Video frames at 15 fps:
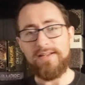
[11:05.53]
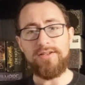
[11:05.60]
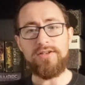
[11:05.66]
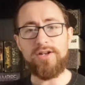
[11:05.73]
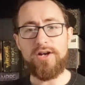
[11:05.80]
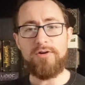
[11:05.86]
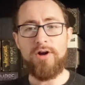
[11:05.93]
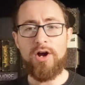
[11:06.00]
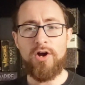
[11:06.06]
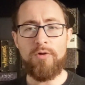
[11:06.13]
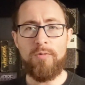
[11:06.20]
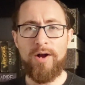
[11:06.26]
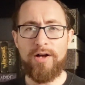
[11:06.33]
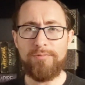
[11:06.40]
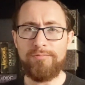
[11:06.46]
oh,
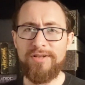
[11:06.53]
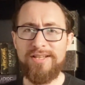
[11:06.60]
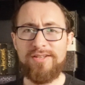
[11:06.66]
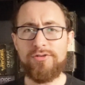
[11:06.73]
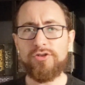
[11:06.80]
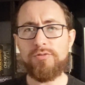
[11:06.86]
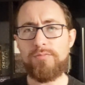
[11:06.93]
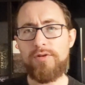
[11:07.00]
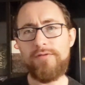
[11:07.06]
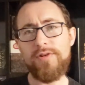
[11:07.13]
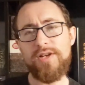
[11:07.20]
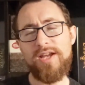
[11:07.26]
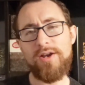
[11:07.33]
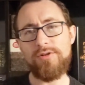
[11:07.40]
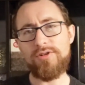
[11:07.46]
well, really you should move
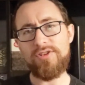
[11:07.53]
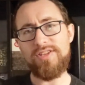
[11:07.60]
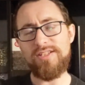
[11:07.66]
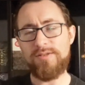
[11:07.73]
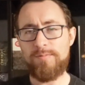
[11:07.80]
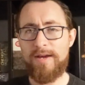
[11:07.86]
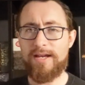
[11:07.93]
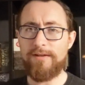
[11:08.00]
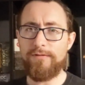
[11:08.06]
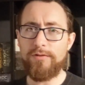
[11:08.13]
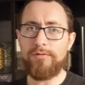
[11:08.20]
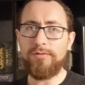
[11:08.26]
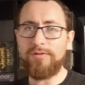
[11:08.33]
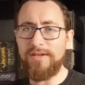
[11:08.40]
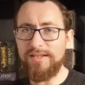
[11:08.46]
your character this way, and if you
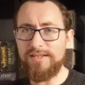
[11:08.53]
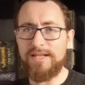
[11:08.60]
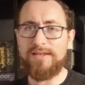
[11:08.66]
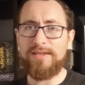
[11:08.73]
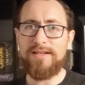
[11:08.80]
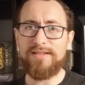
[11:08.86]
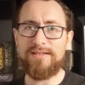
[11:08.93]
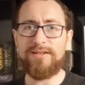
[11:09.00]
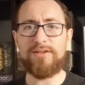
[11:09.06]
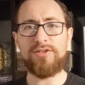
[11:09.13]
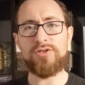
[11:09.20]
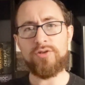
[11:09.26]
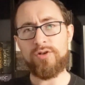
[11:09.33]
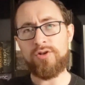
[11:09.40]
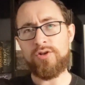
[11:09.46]
do this and this and
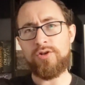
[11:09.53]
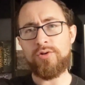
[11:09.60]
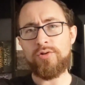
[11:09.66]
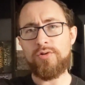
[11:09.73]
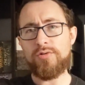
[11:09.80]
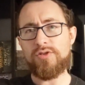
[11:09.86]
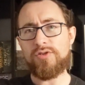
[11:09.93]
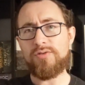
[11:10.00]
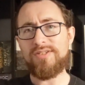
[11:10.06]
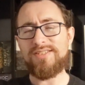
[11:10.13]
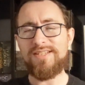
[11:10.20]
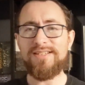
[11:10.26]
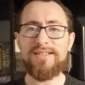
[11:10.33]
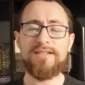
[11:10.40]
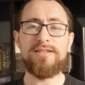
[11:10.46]
cure those 2
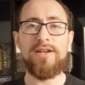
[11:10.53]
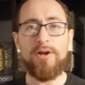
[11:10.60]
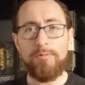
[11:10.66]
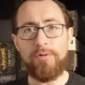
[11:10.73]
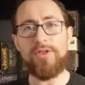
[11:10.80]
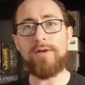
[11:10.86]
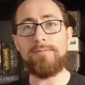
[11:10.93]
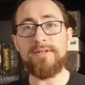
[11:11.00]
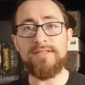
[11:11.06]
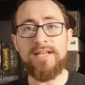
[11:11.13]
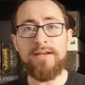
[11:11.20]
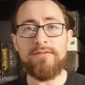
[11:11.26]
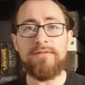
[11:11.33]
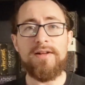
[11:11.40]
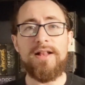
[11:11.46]
diseases, well, then we're safe.